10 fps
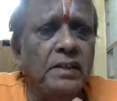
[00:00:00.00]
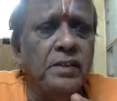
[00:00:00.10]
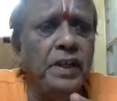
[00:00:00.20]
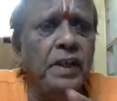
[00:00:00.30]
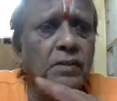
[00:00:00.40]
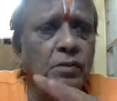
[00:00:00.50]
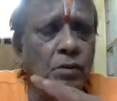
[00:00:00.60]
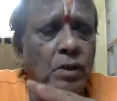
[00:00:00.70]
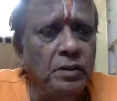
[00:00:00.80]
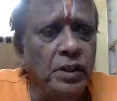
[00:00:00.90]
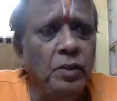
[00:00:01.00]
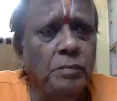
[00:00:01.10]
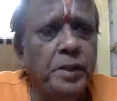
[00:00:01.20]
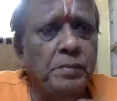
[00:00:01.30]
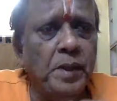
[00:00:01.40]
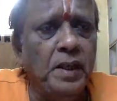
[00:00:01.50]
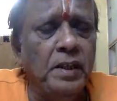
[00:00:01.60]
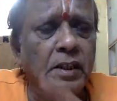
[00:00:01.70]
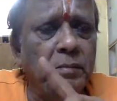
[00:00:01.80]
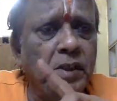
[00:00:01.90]
That 3 into 3 rupees per
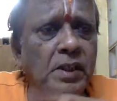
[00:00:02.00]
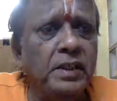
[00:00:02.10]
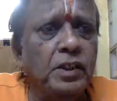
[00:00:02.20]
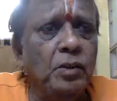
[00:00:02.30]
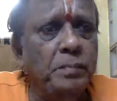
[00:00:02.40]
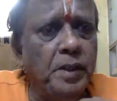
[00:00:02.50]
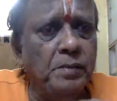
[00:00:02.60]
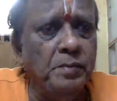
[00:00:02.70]
100 means 30 rupees per